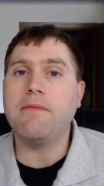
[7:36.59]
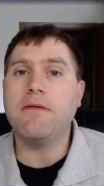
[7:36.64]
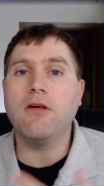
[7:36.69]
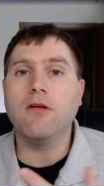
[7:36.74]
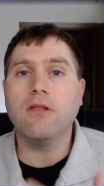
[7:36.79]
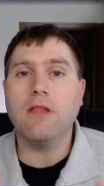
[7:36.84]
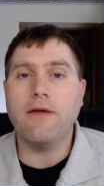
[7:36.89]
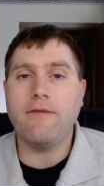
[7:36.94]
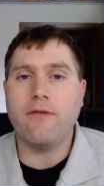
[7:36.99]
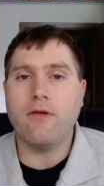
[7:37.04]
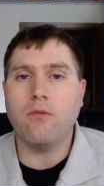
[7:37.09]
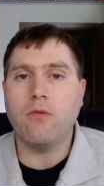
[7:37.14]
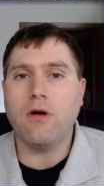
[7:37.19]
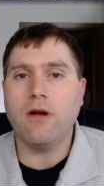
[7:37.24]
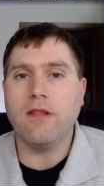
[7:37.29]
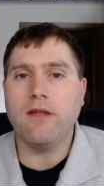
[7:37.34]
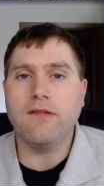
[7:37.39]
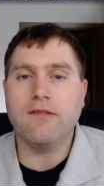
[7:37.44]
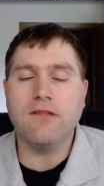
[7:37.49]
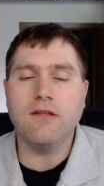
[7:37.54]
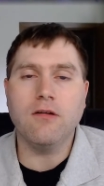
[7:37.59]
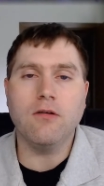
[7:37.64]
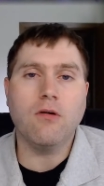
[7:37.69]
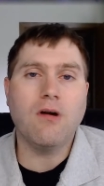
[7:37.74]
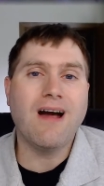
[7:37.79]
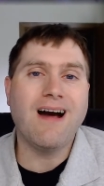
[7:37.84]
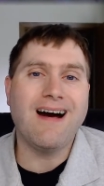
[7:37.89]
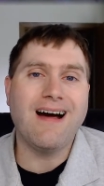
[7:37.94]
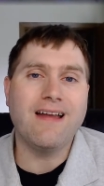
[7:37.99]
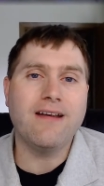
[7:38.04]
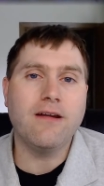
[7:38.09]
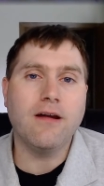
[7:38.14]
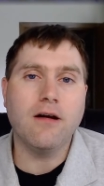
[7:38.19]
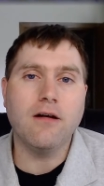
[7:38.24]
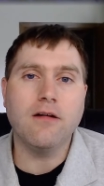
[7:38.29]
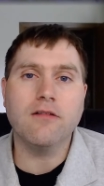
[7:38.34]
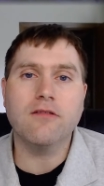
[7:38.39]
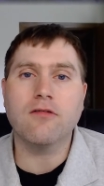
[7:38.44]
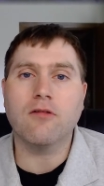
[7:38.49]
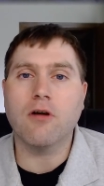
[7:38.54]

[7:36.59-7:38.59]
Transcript: Maybe you live in one of these new condos